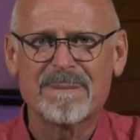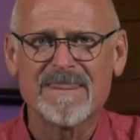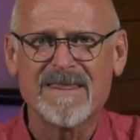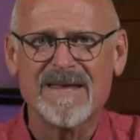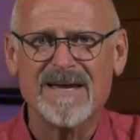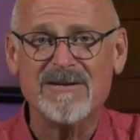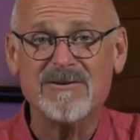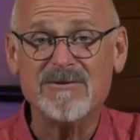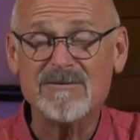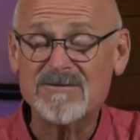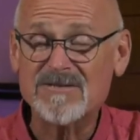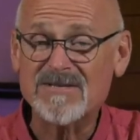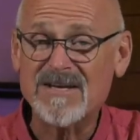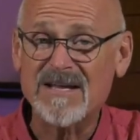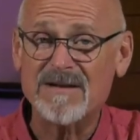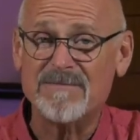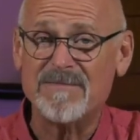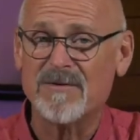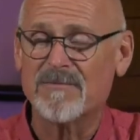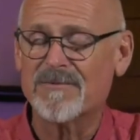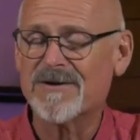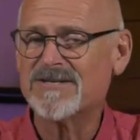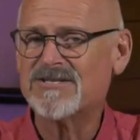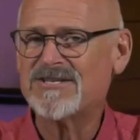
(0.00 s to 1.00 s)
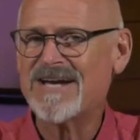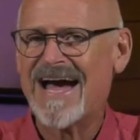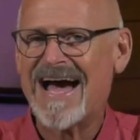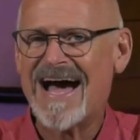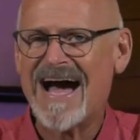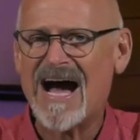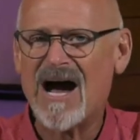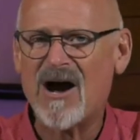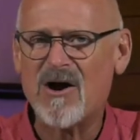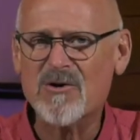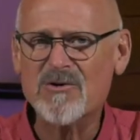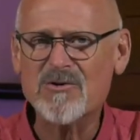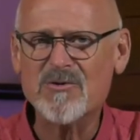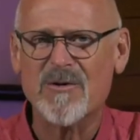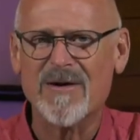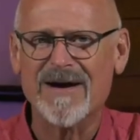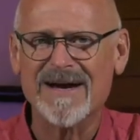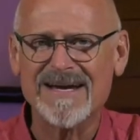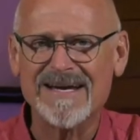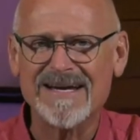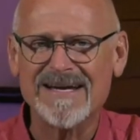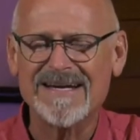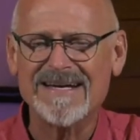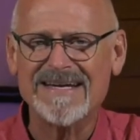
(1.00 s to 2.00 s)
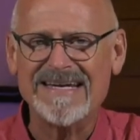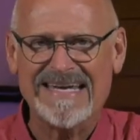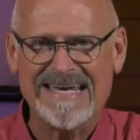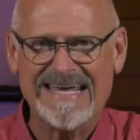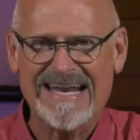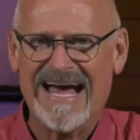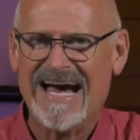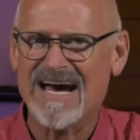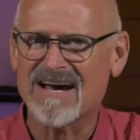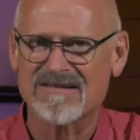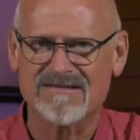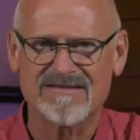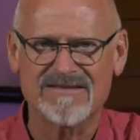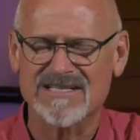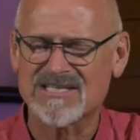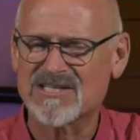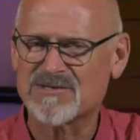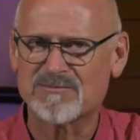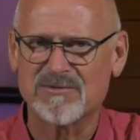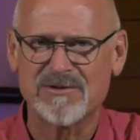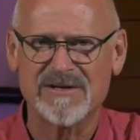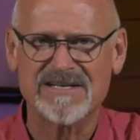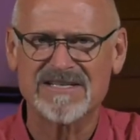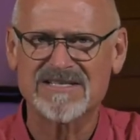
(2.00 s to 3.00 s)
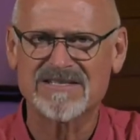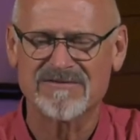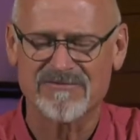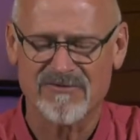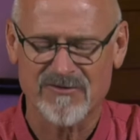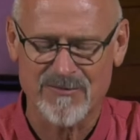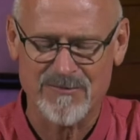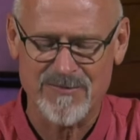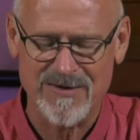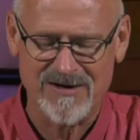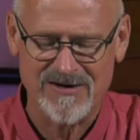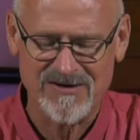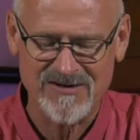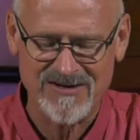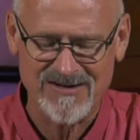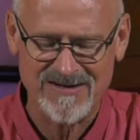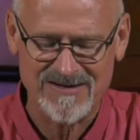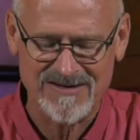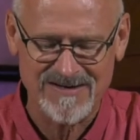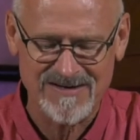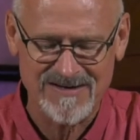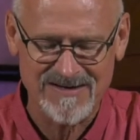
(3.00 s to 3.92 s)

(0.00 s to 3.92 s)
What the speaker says: And you say to me, Rich, how do I get out of this place of rebellion?